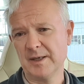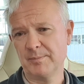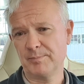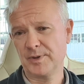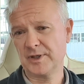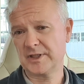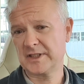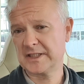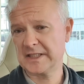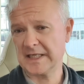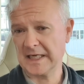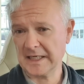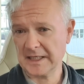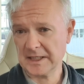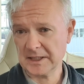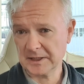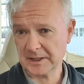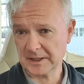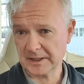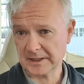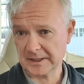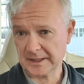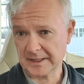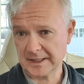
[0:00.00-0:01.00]

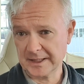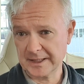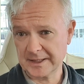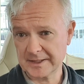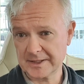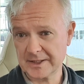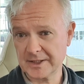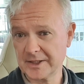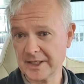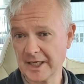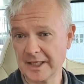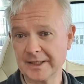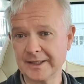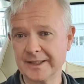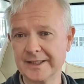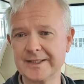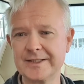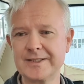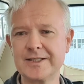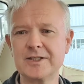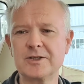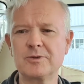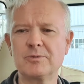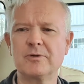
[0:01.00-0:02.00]
Particularly, incidentally,
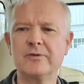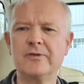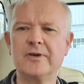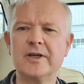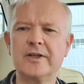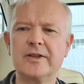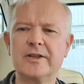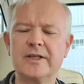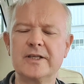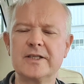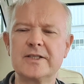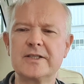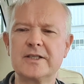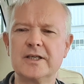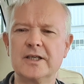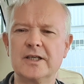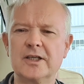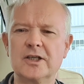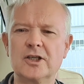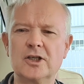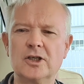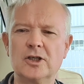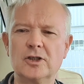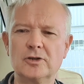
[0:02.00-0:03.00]
since we've had this
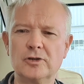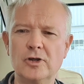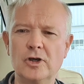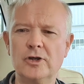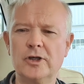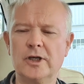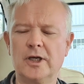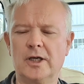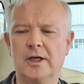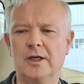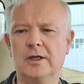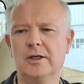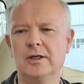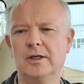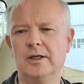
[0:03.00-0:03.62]
corona